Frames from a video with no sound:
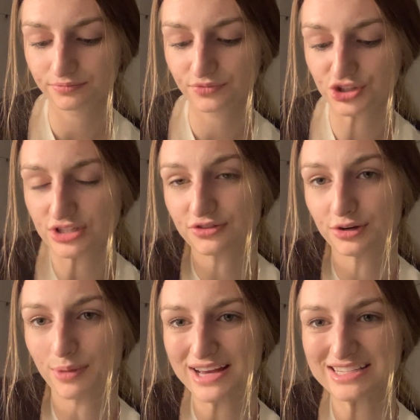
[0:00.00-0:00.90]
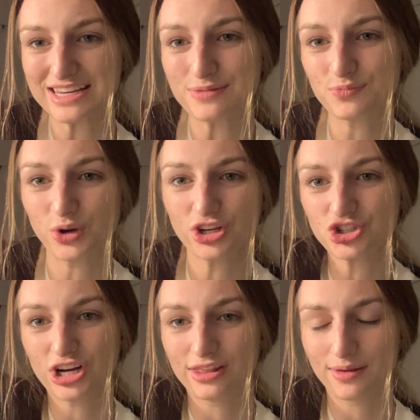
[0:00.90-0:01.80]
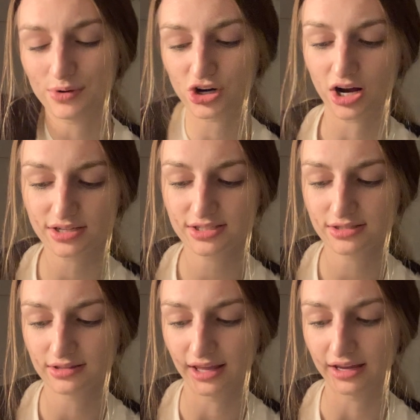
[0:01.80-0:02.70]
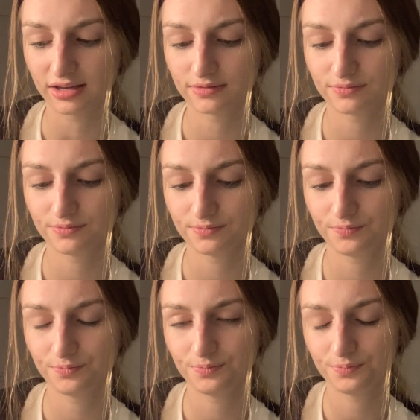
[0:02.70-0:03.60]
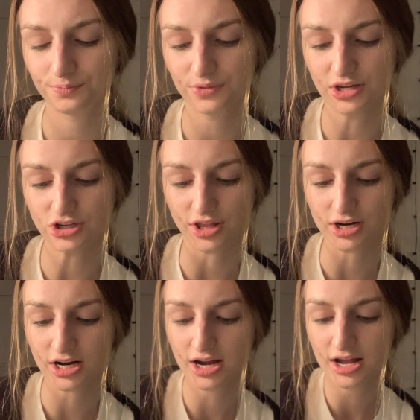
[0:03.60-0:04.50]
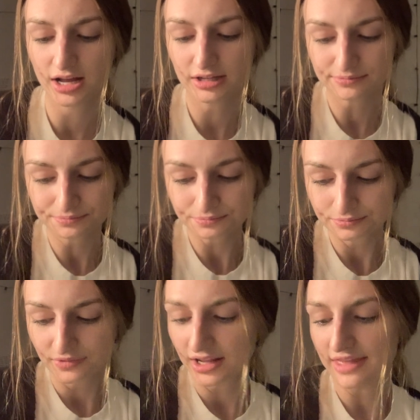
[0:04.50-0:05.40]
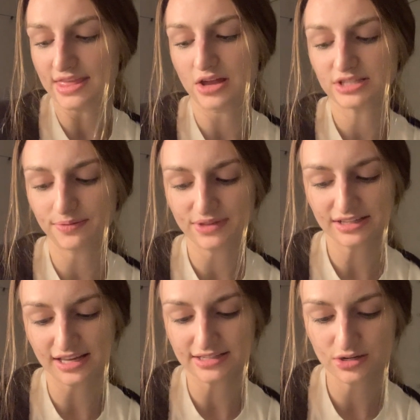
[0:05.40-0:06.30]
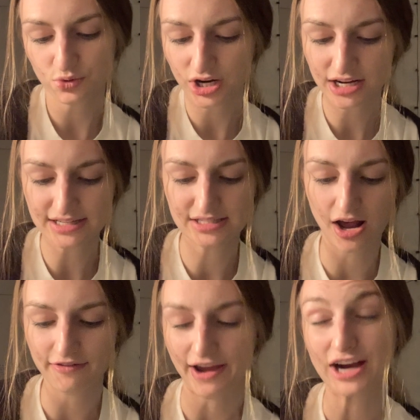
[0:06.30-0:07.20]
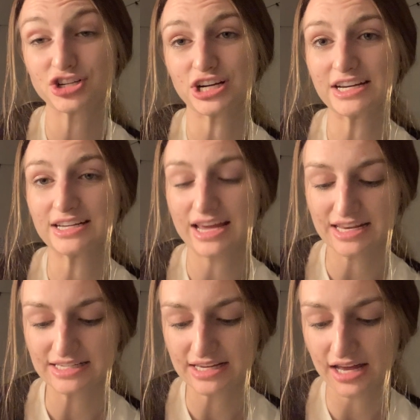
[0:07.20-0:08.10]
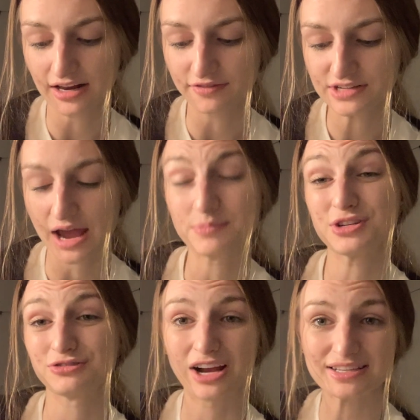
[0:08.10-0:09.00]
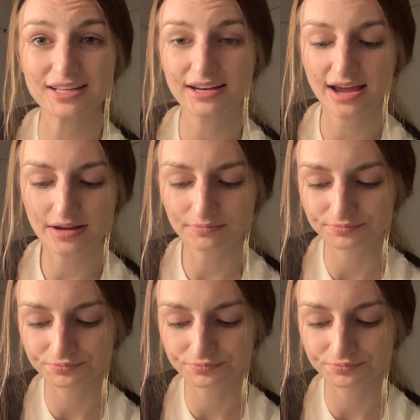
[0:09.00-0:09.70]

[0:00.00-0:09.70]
Just for my team, we could share them across like each other. And then some things that didn't work is not factoring in enough time to rest at night,